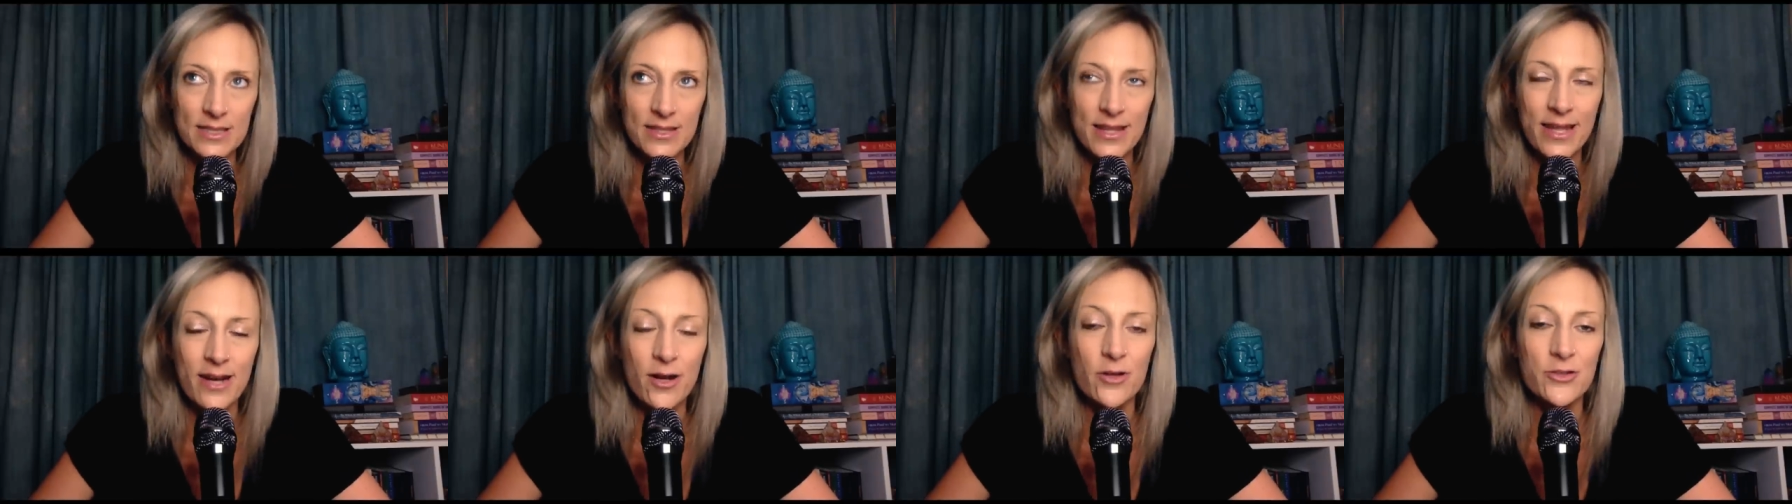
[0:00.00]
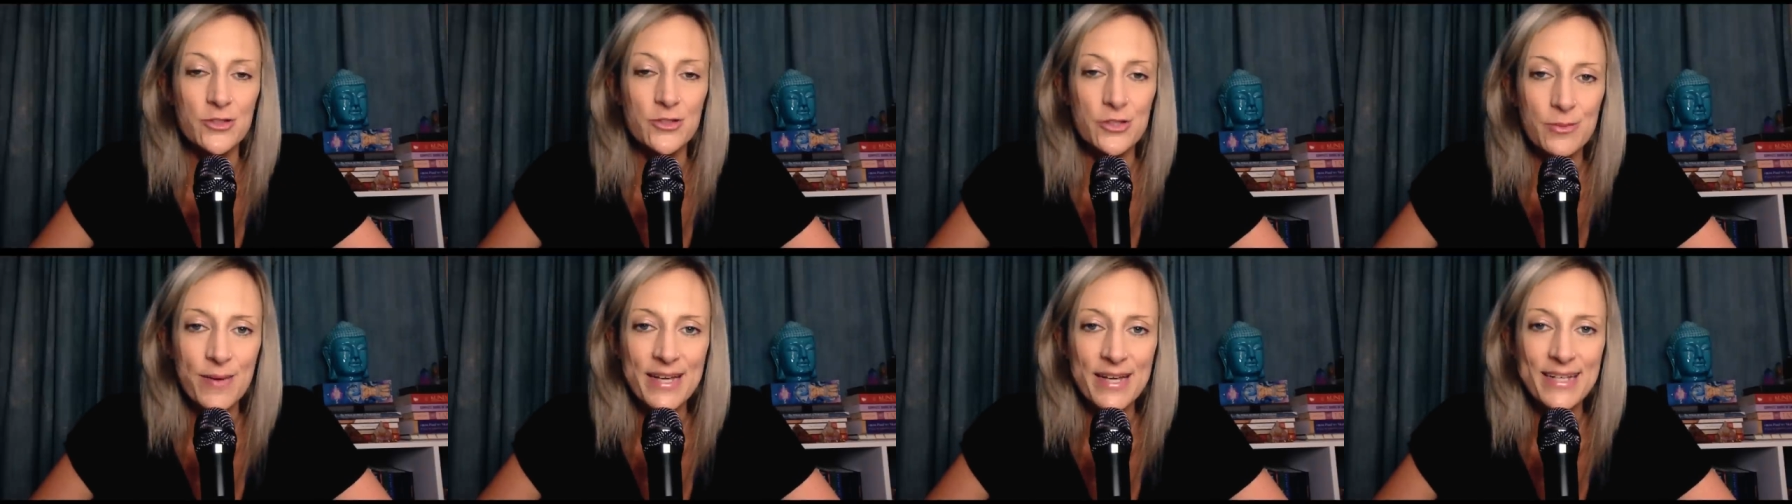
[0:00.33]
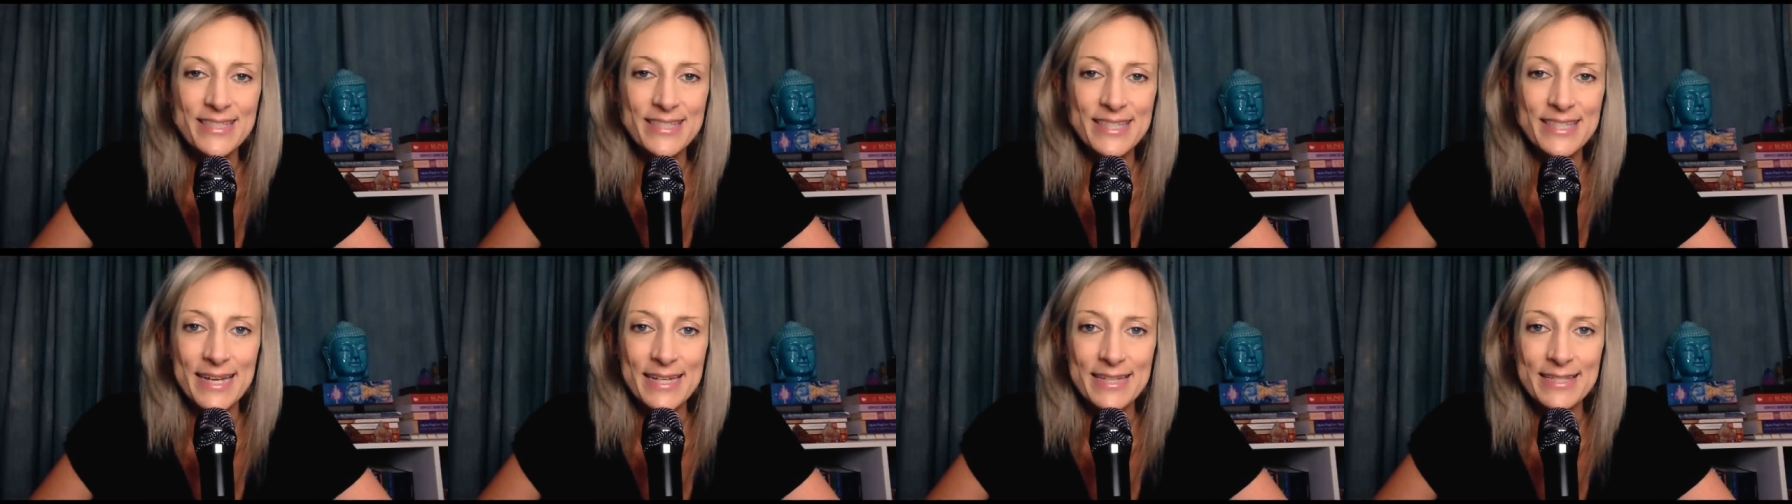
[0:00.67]
That also
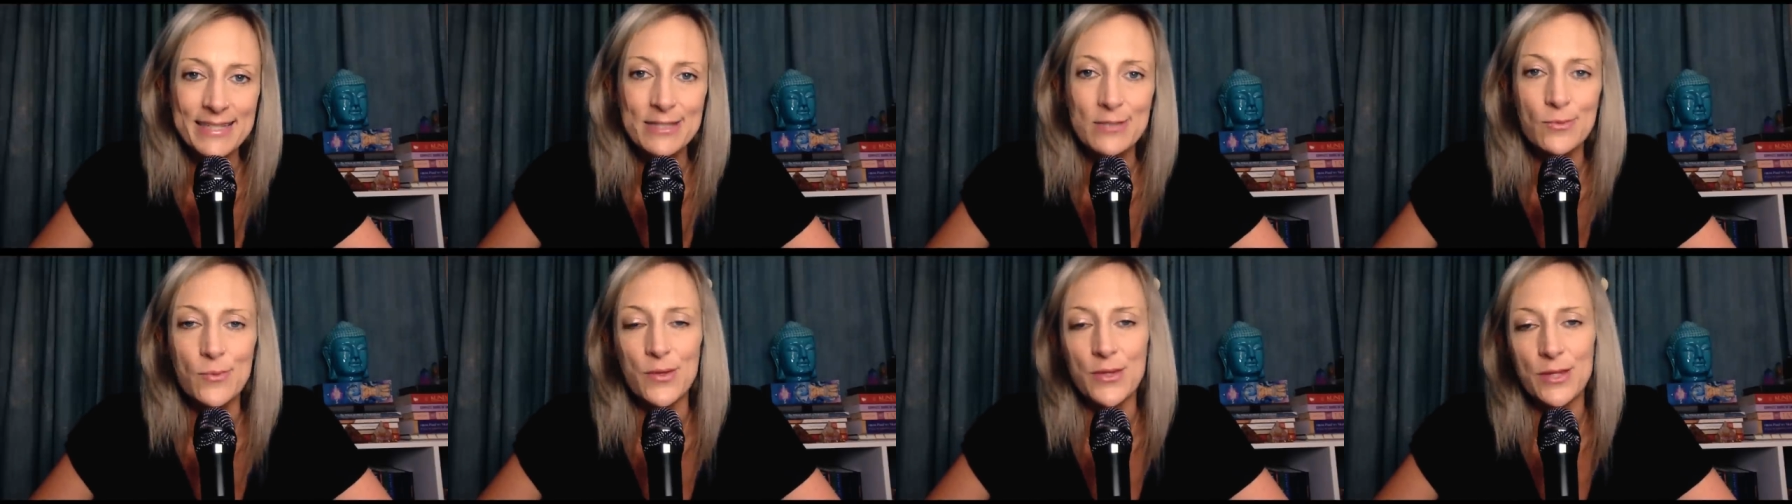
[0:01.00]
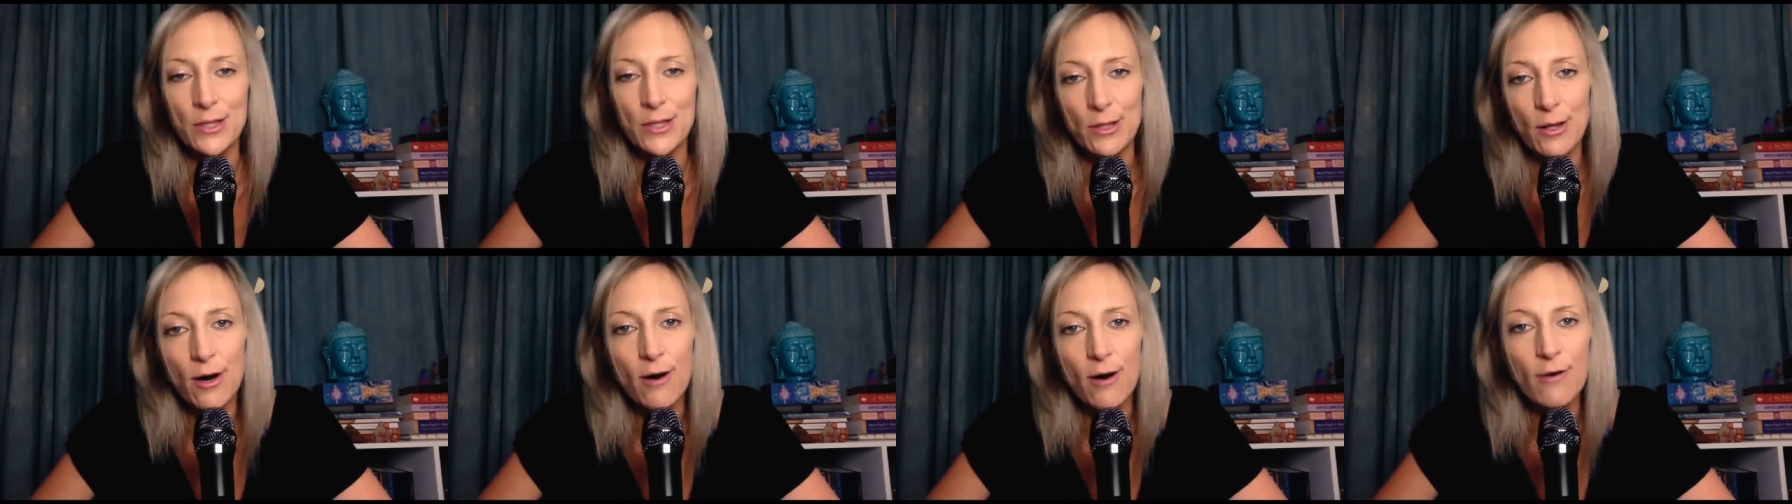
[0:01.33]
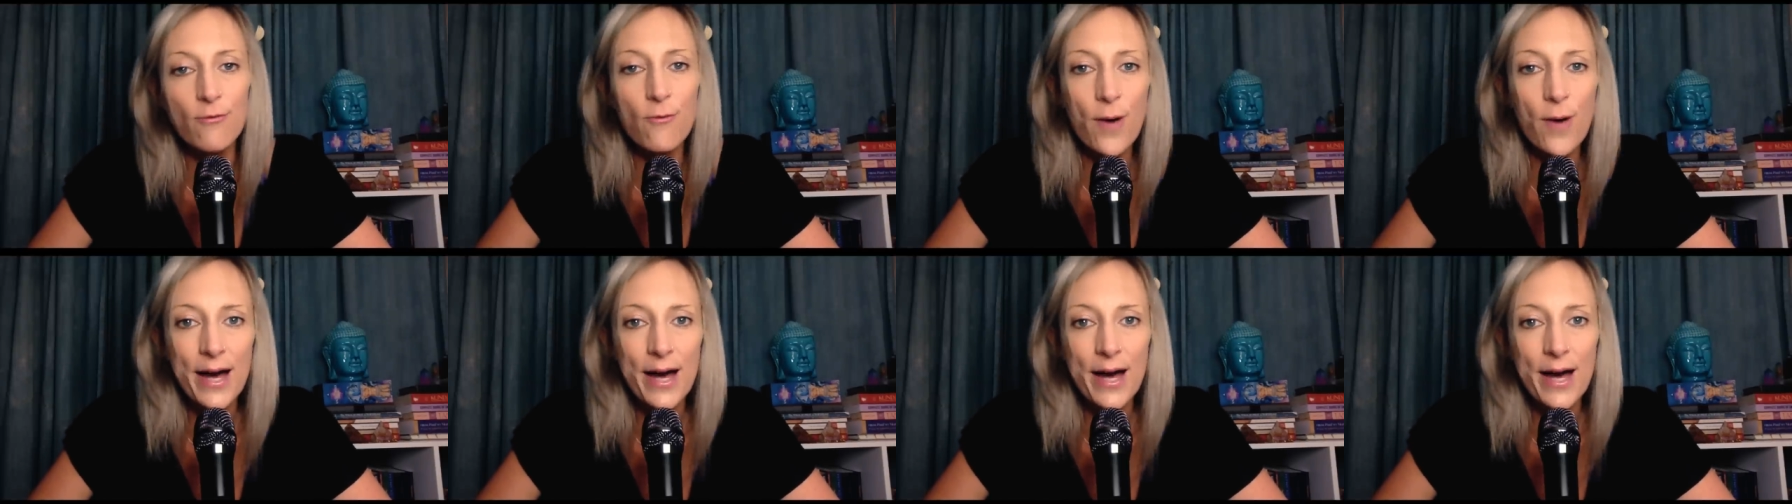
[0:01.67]
makes sense with the law of